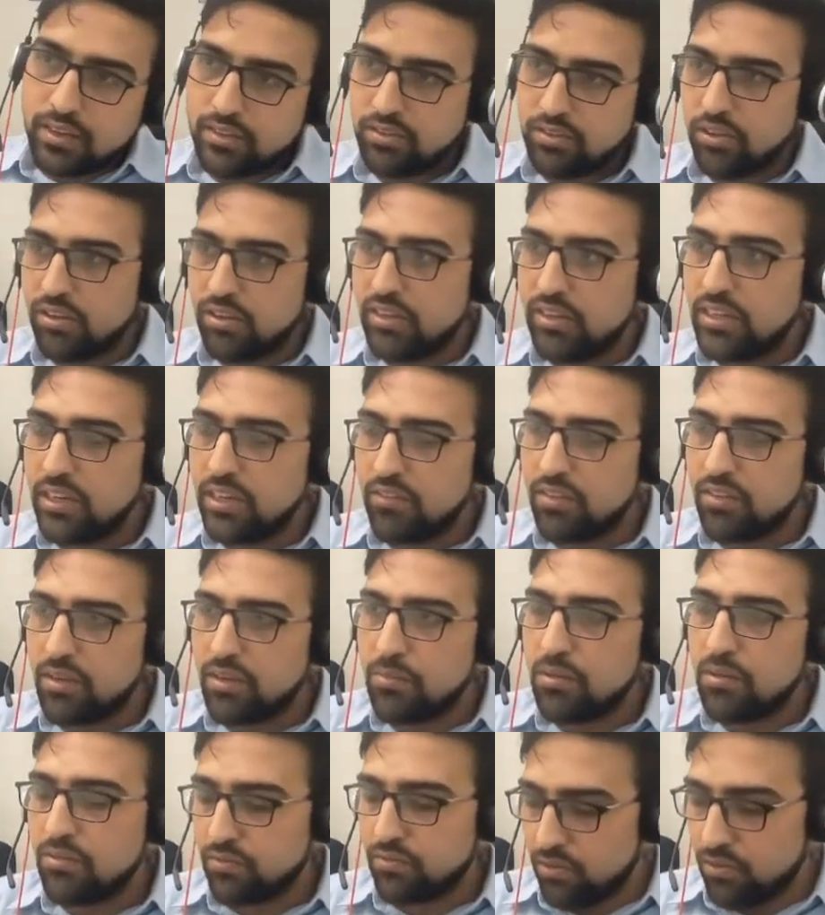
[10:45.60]
It's already
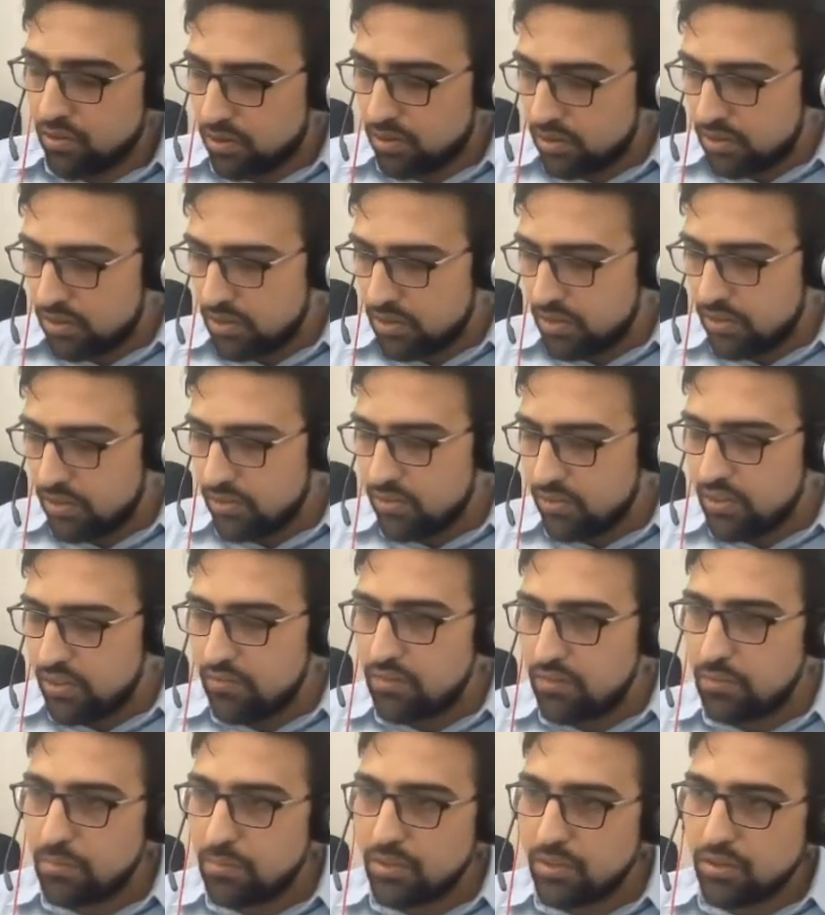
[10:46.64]
available for
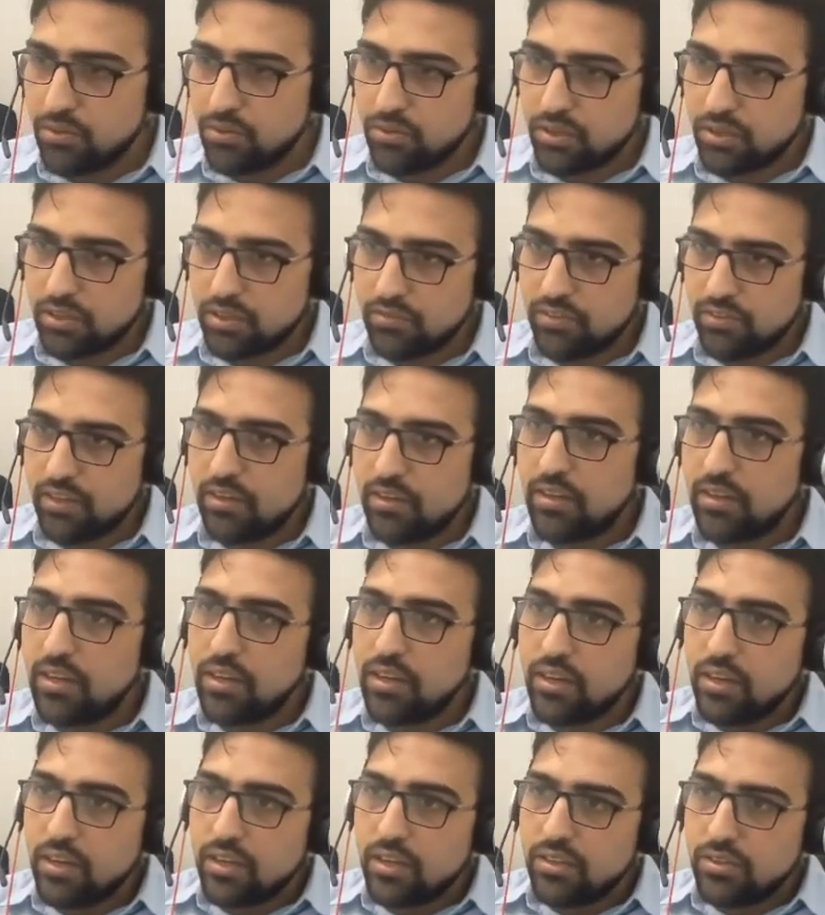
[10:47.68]
developer use as well.
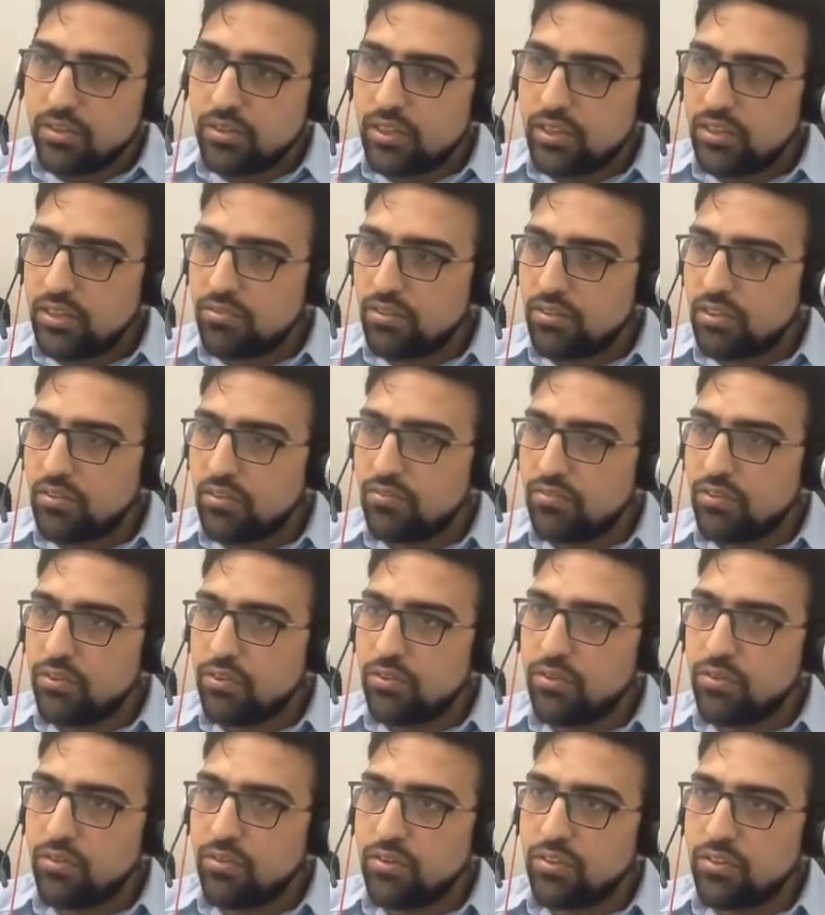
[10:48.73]
So these were the
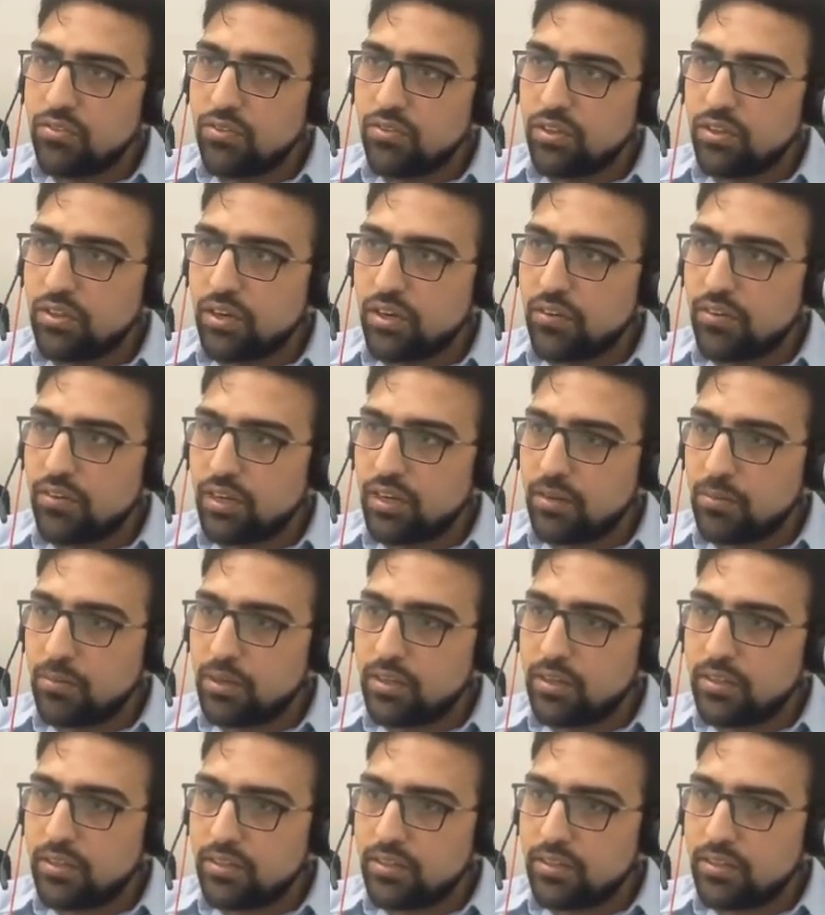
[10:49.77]
few which were available